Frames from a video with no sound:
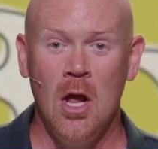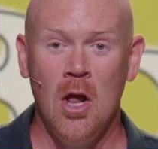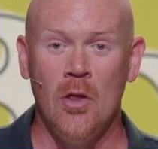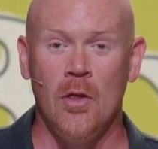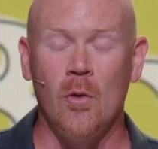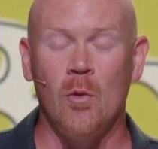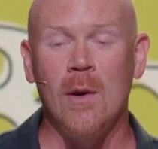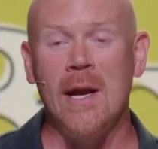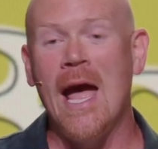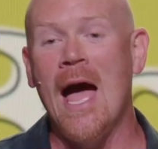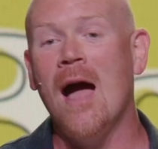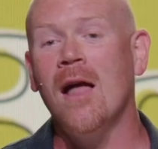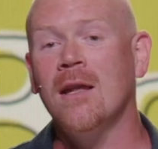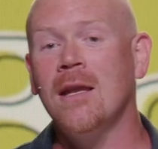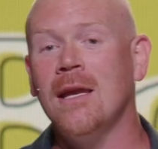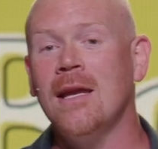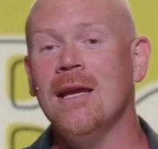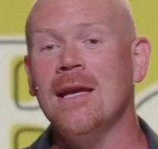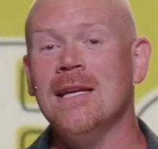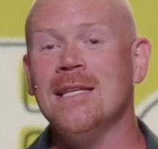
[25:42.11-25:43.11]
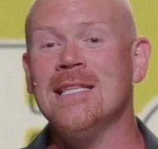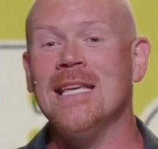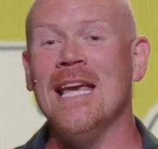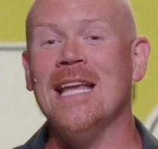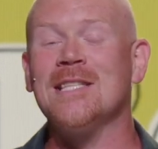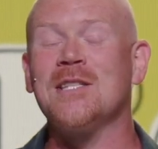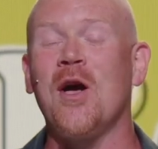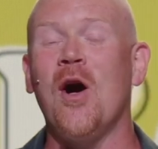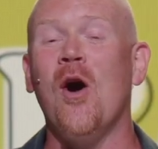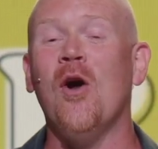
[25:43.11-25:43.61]
The reality is,
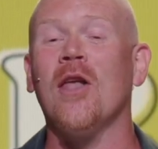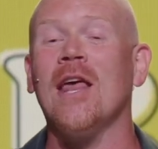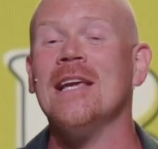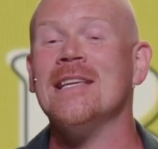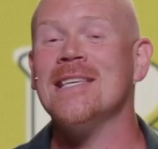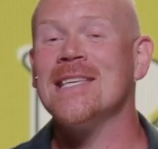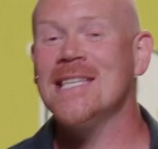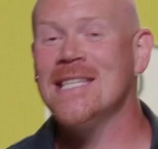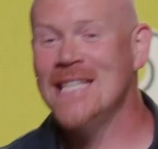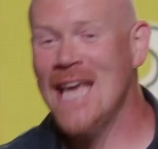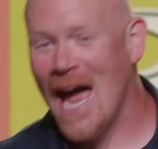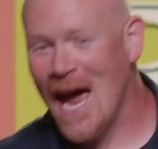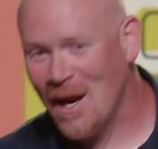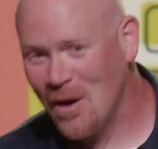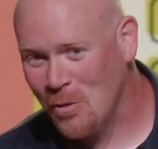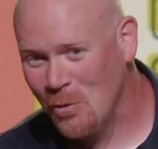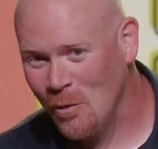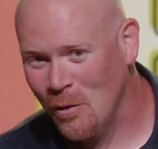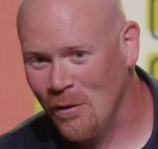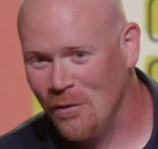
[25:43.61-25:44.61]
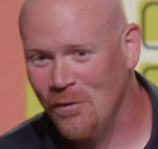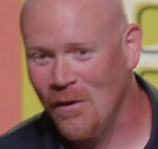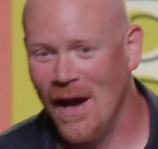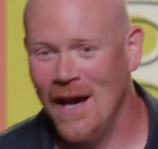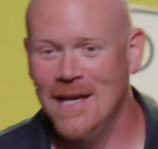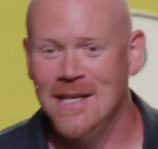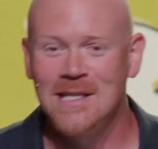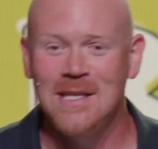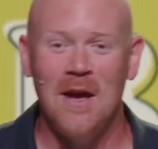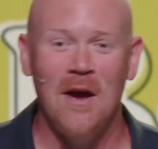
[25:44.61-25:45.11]
it's called a
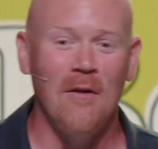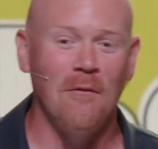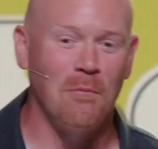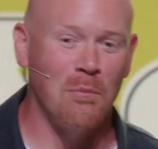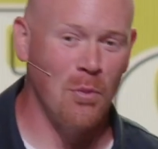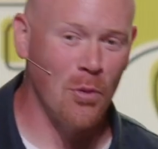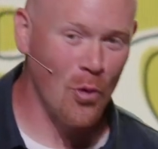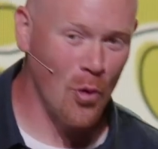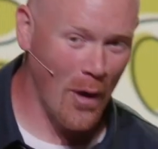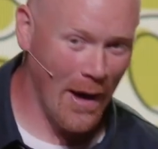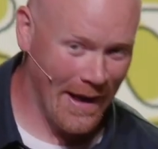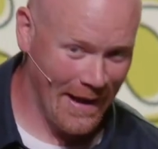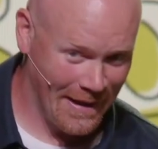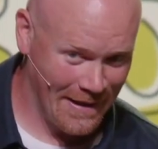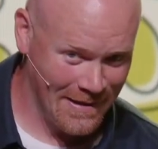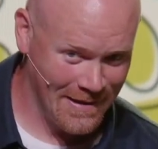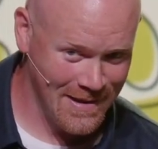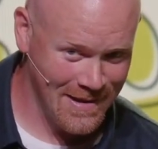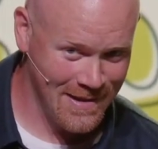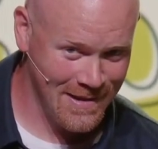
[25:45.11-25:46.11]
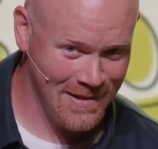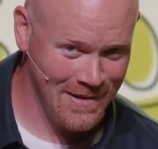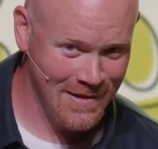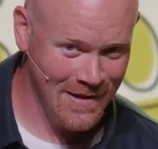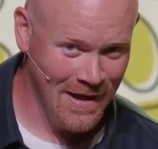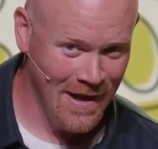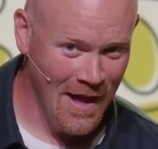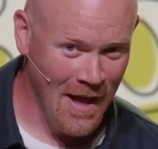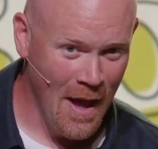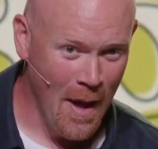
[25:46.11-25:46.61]
sacrifice of praise
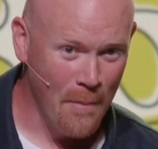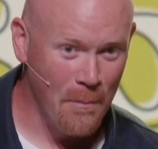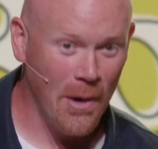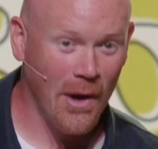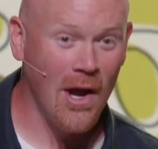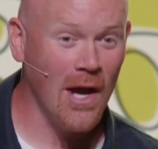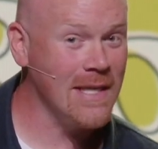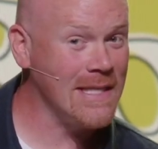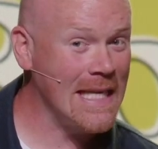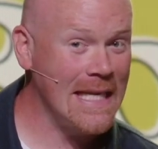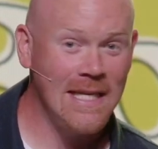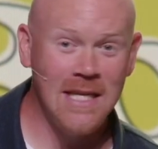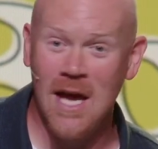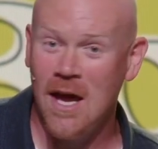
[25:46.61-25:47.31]
because it